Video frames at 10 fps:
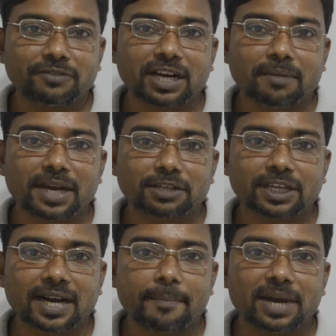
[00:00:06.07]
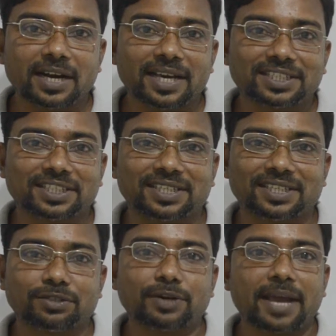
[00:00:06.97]
Welcome back to the grammar
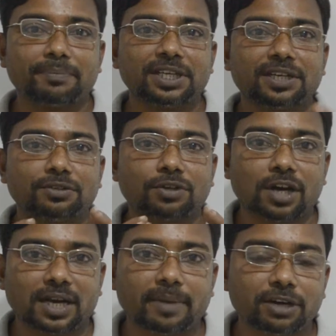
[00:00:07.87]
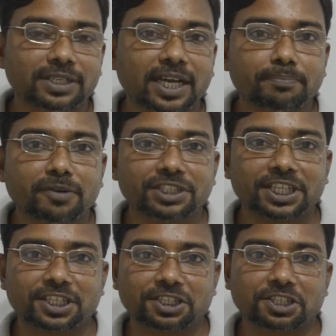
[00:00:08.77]
lesson. Today I'm here to talk about type of
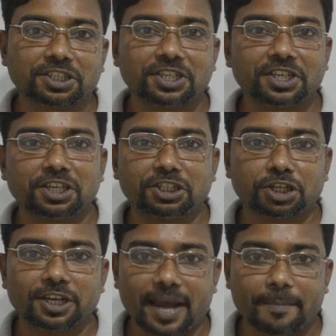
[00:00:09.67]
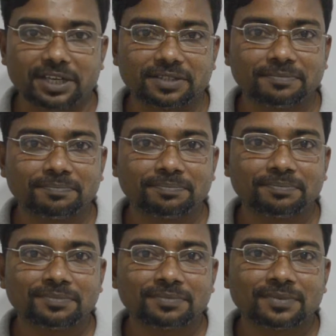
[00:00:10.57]
sentences in English grammar.
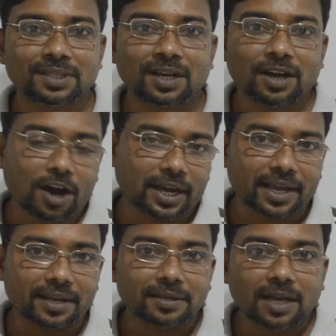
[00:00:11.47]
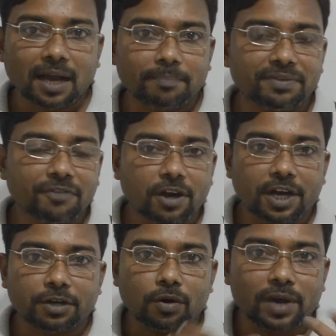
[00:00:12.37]
Okay, before
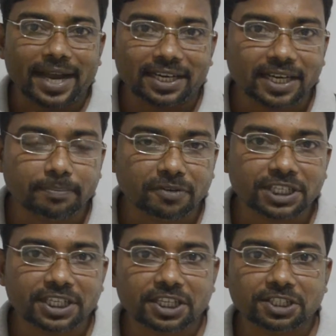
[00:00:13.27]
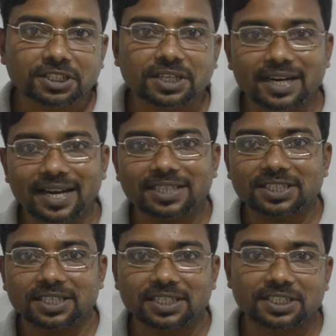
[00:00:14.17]
going to look at type of sentences, let's
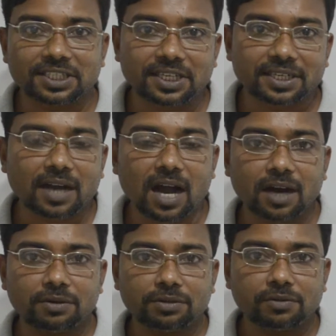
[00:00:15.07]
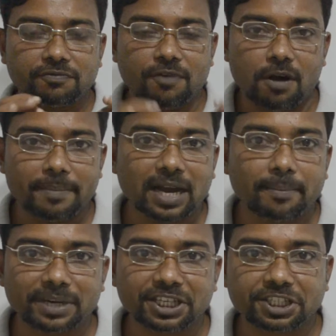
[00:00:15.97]
consider how to form
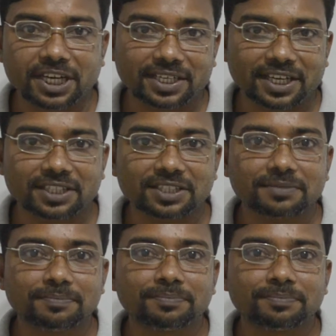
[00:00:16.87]
complete sentence.